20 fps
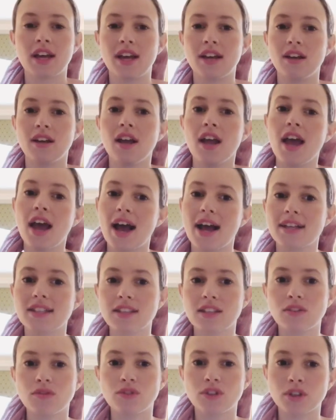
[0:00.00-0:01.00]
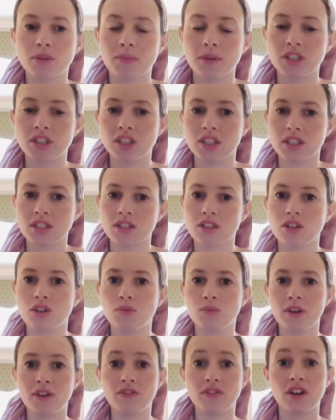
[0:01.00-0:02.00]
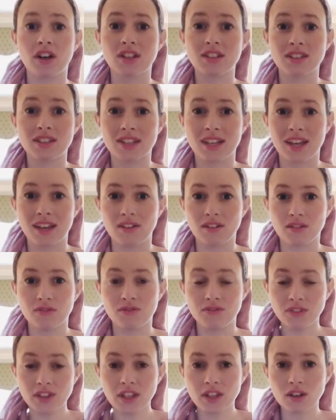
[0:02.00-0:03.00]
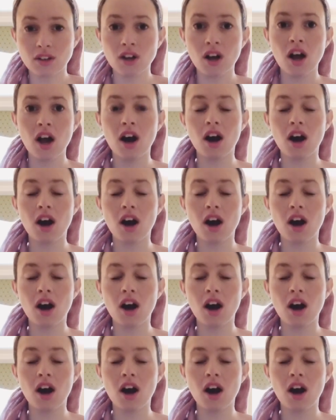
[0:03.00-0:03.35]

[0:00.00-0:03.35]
and asking for your budget is a good way for us to get a feel